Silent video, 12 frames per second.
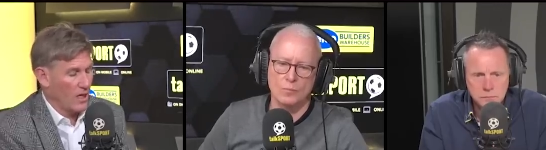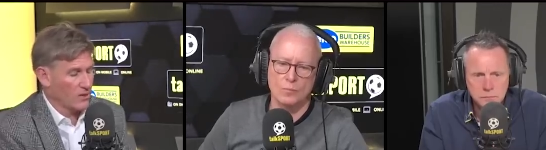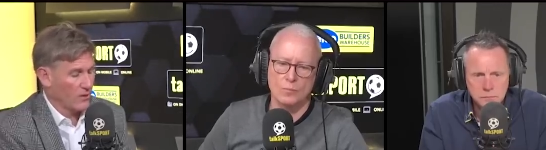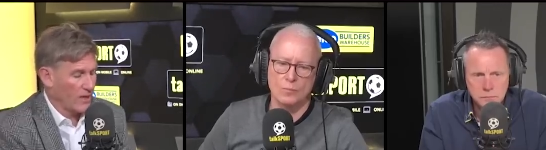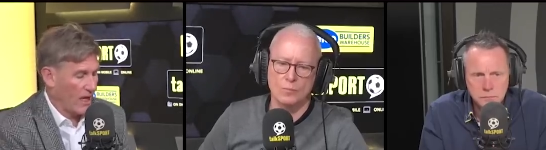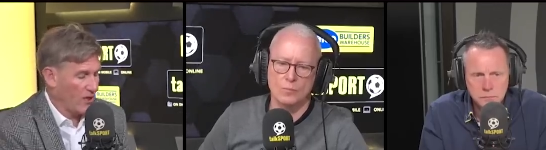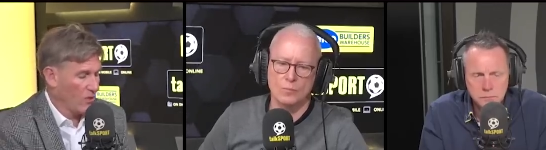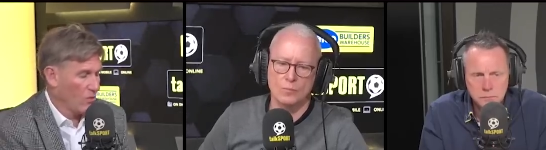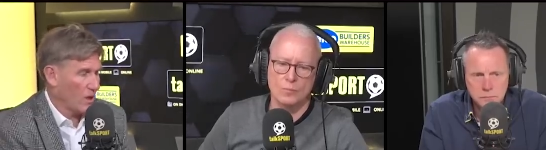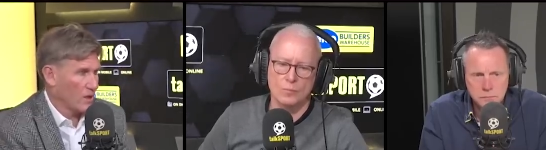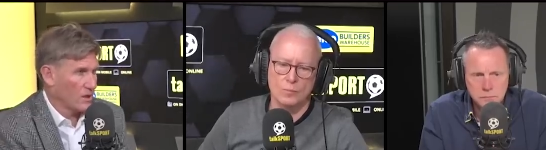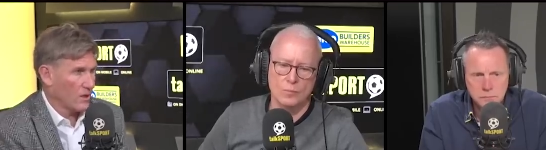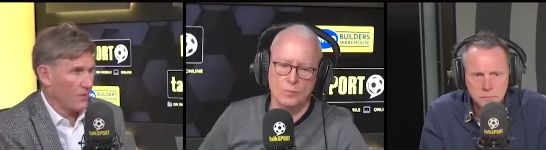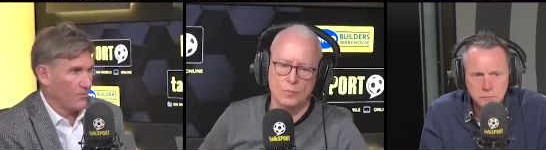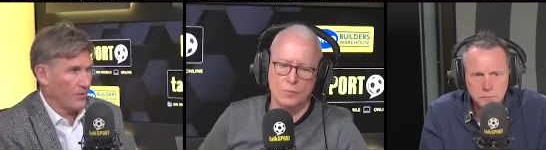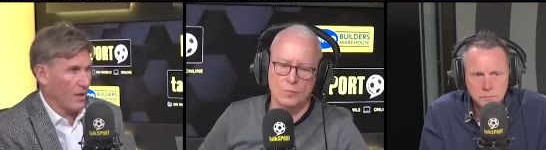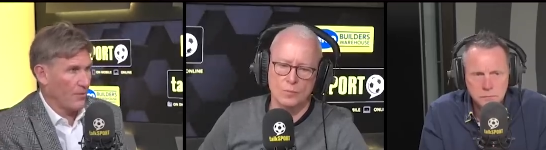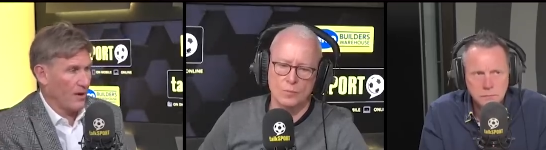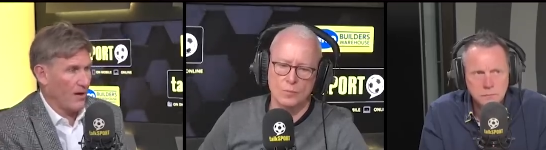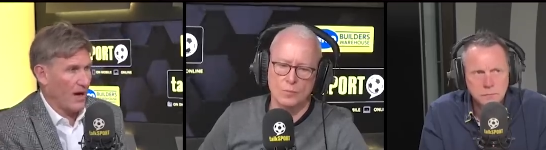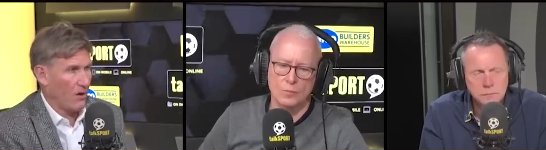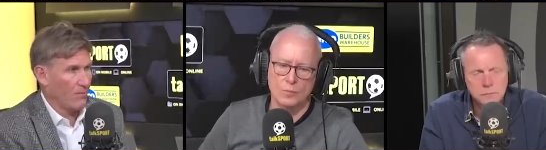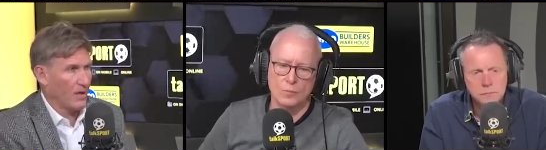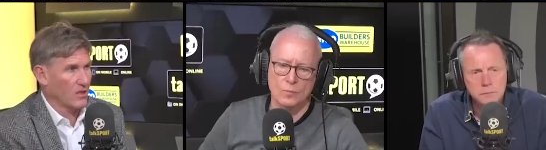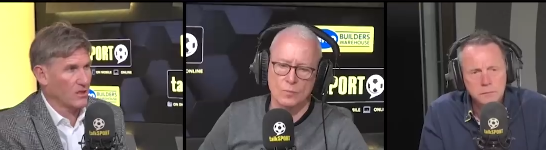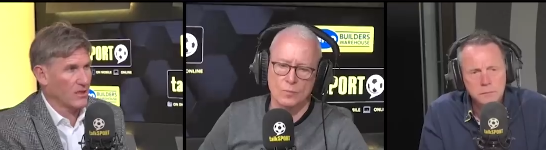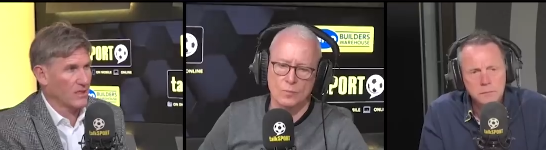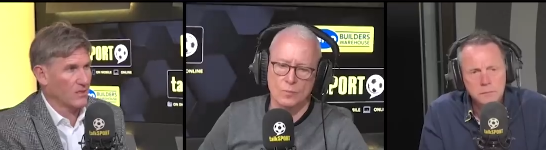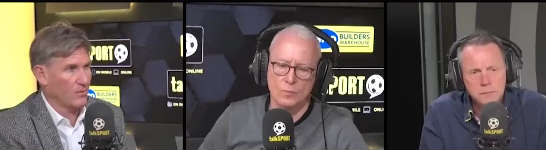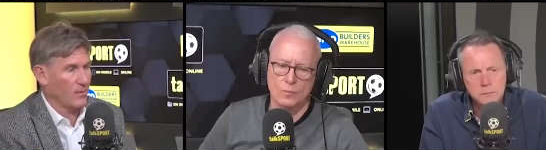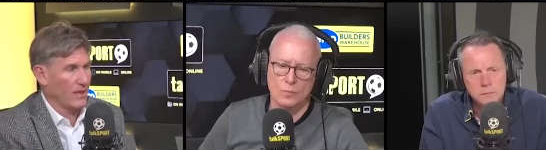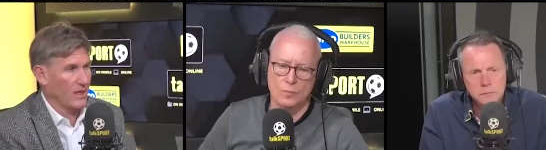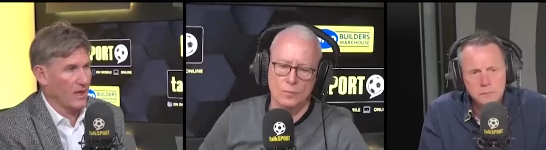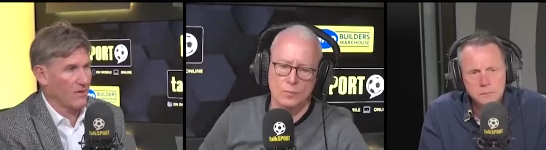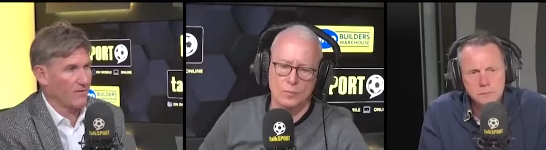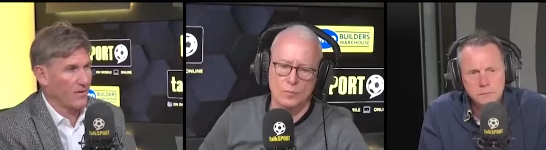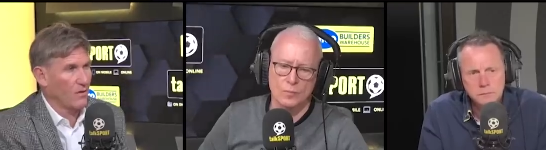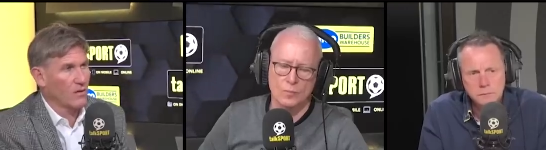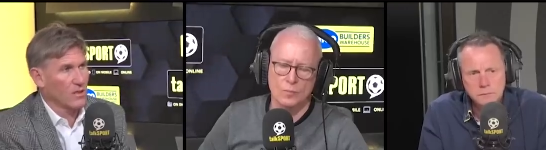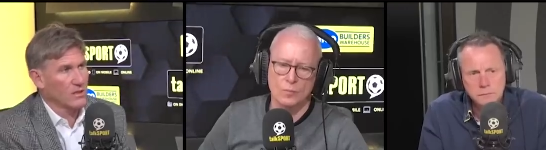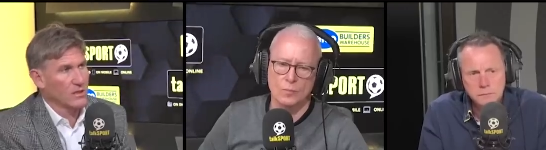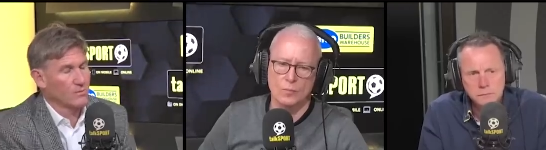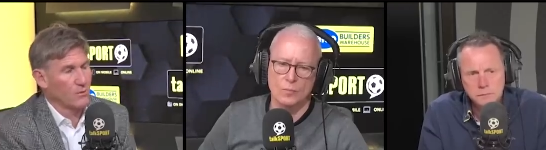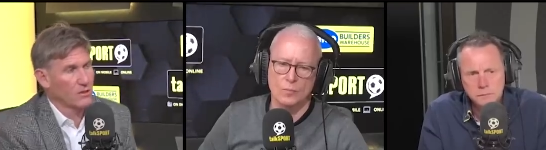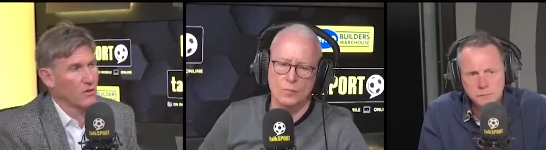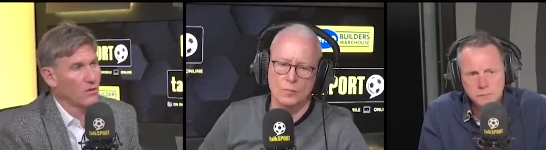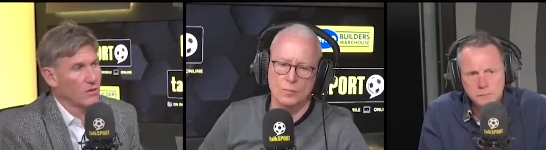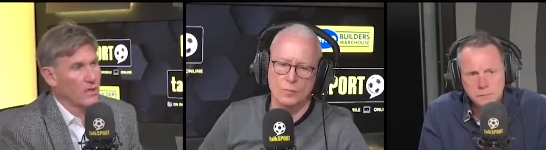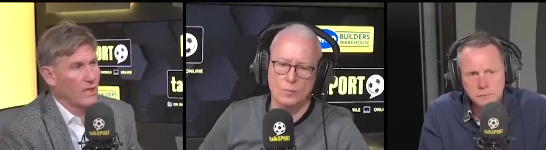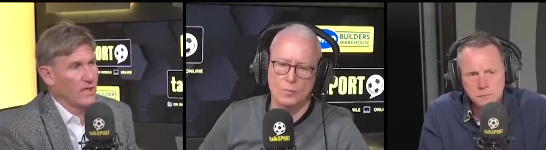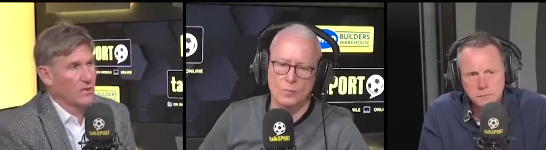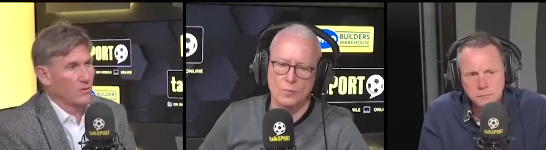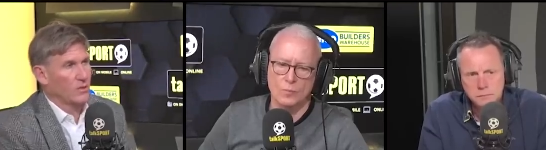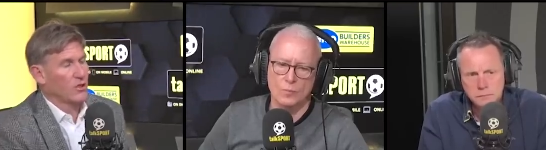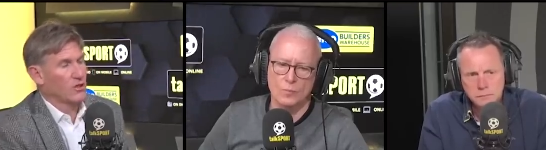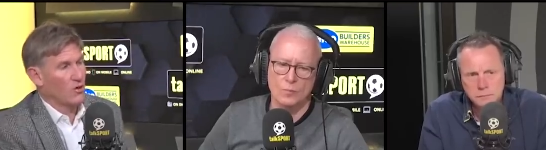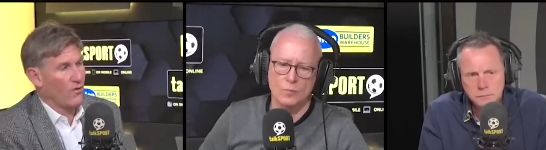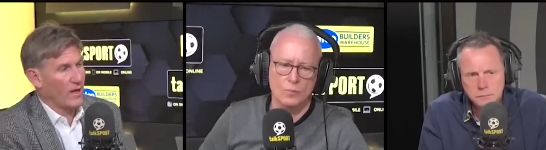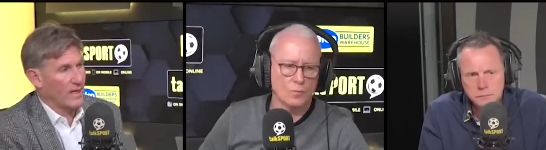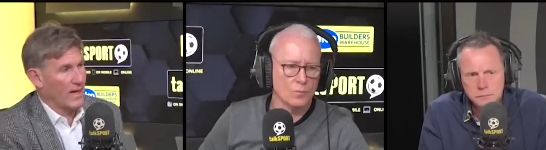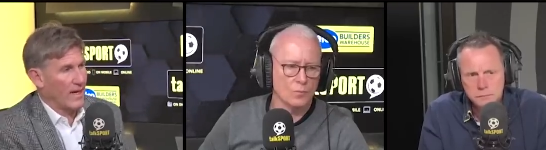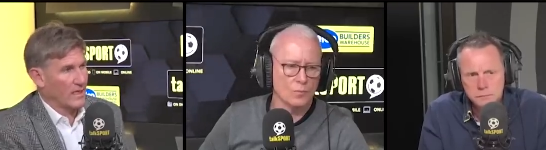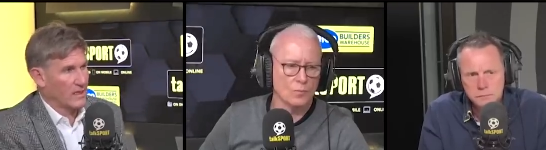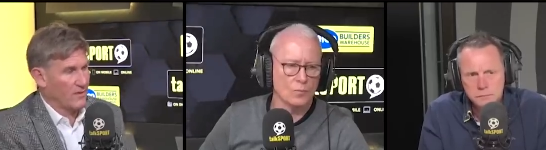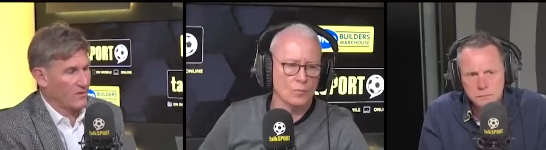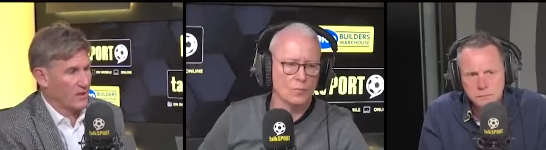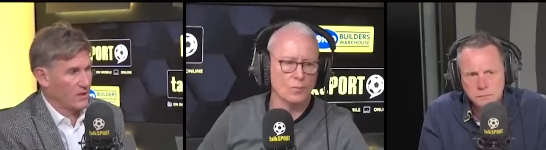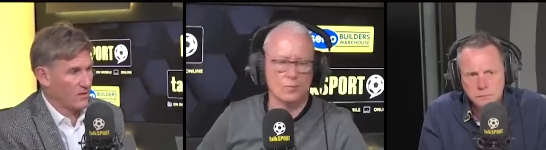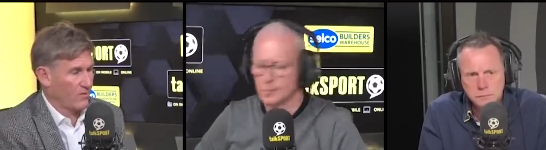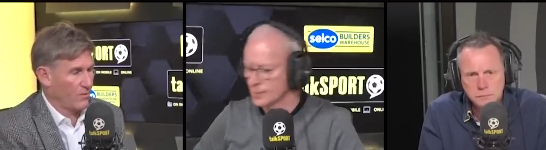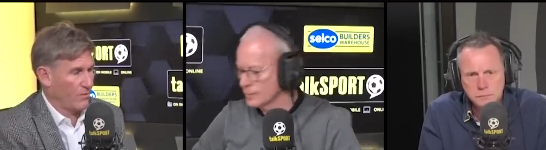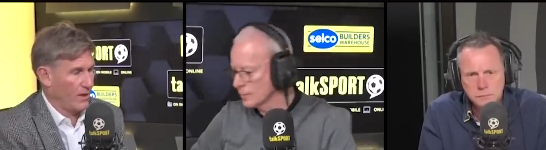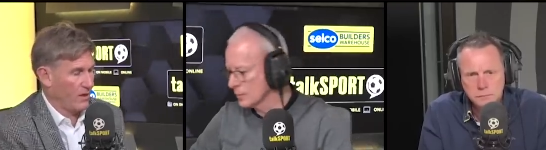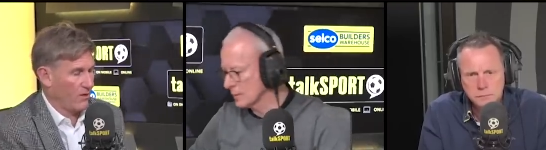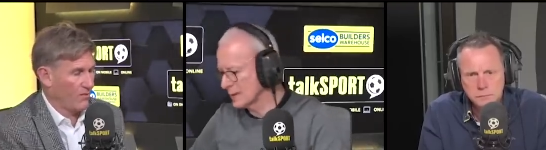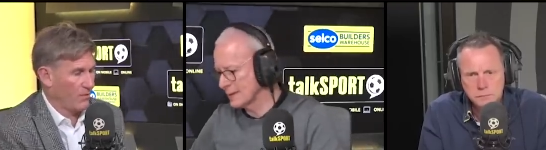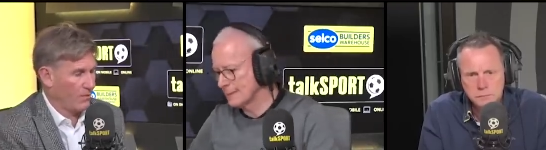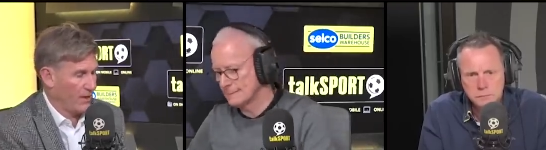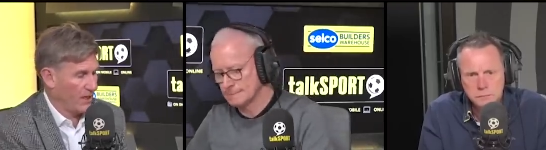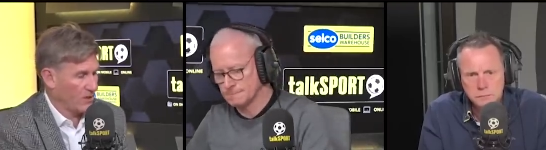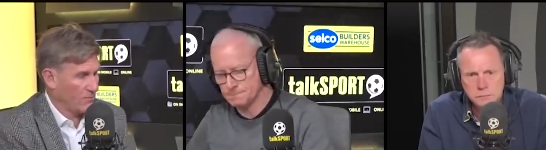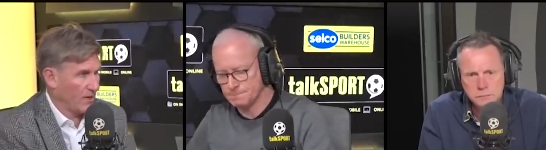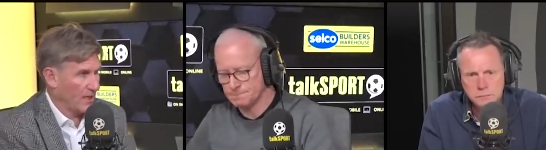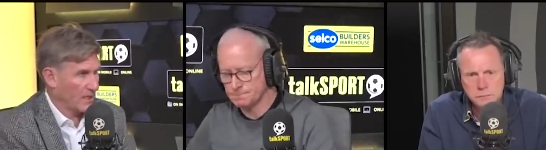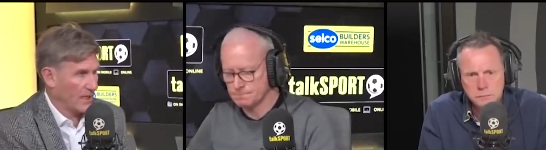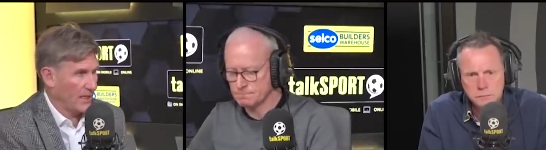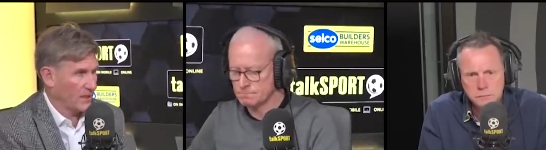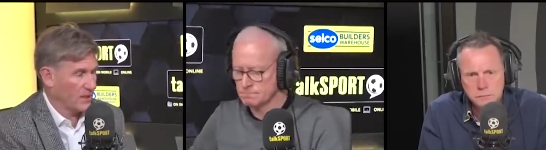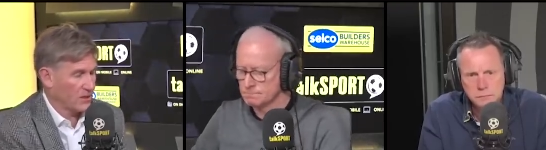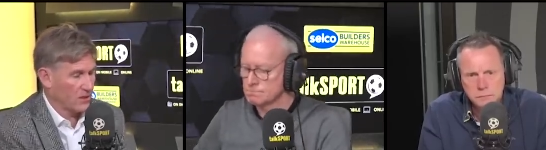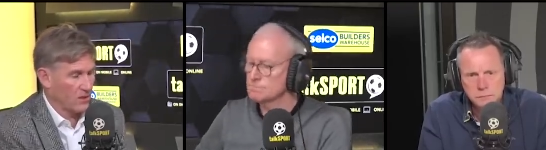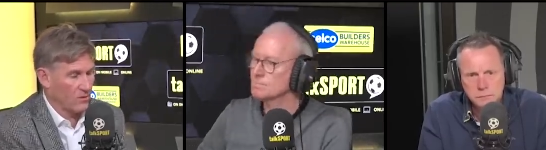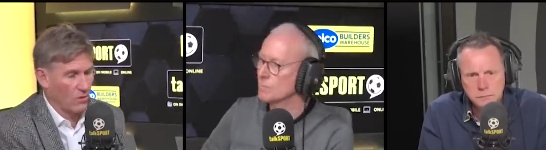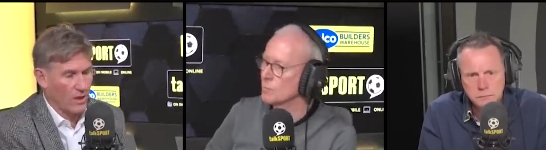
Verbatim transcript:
Speaker 1: So again, you wonder about how much discipline and focus is put on to ensuring that activities of the pitch are maintained in a certain